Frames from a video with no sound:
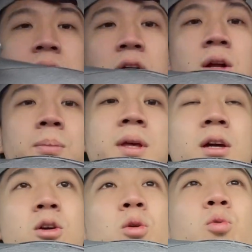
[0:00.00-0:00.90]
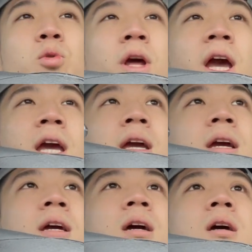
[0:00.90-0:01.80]
gonna be a cool day.
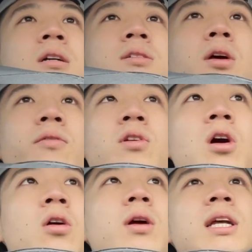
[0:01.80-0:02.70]
So if you can't really